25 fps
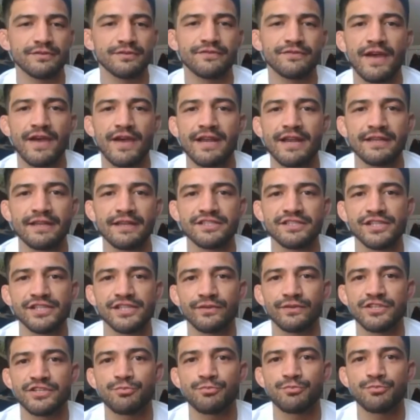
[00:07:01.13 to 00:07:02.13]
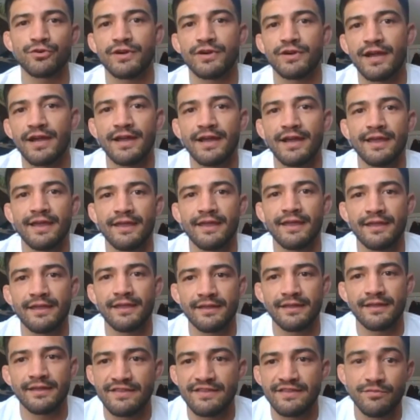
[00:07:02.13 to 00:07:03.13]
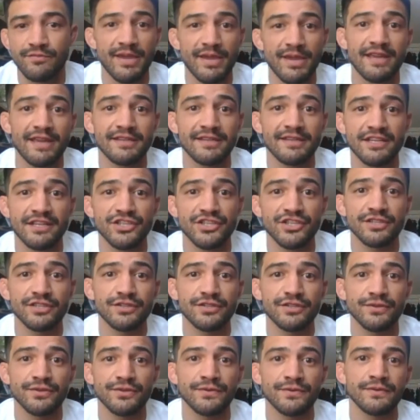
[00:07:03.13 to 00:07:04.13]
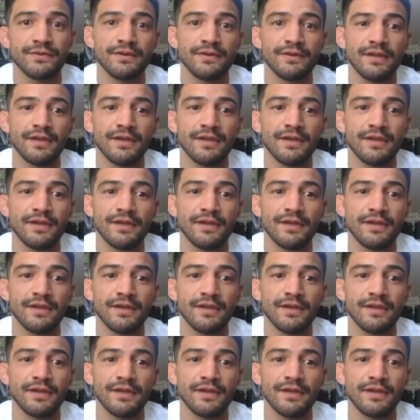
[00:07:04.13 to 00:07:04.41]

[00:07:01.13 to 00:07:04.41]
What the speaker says: Fighting is the only sport I even pay attention to.